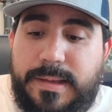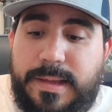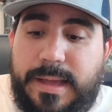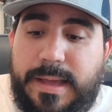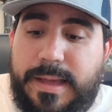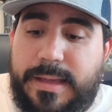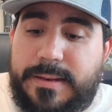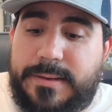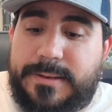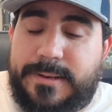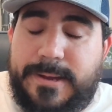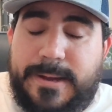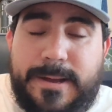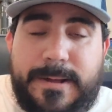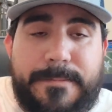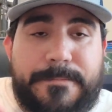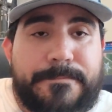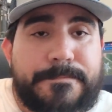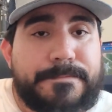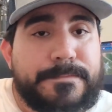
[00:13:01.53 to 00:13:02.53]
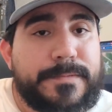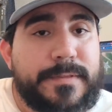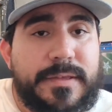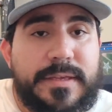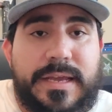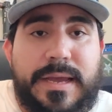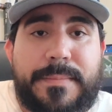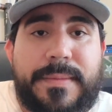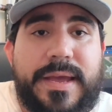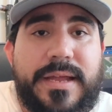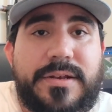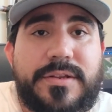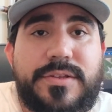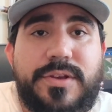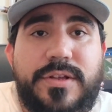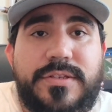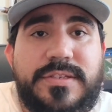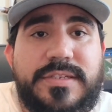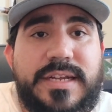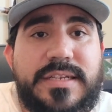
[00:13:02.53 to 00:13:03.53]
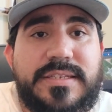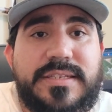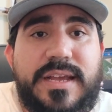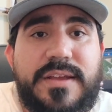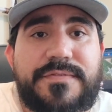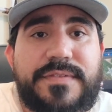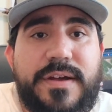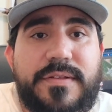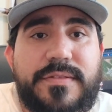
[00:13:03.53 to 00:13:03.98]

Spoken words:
And yeah, man, y'all stay safe